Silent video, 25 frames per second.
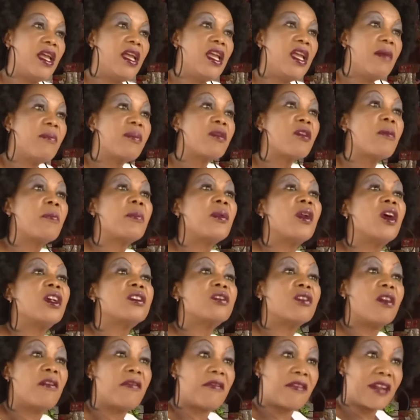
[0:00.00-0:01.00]
every
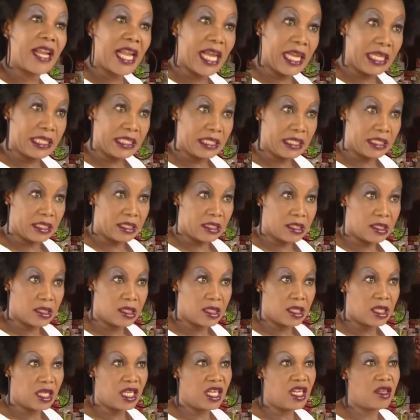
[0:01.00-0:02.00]
plot of land
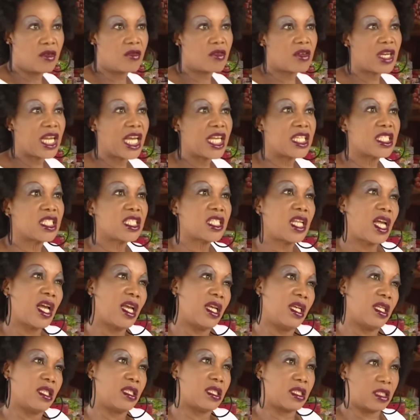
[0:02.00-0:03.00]
in on our
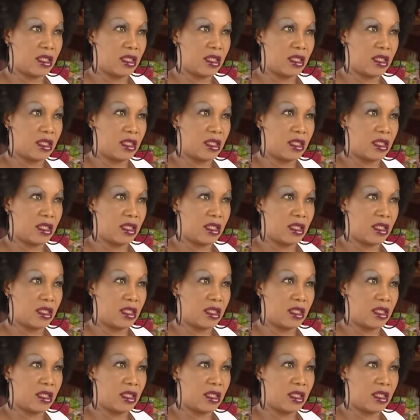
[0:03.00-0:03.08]
side.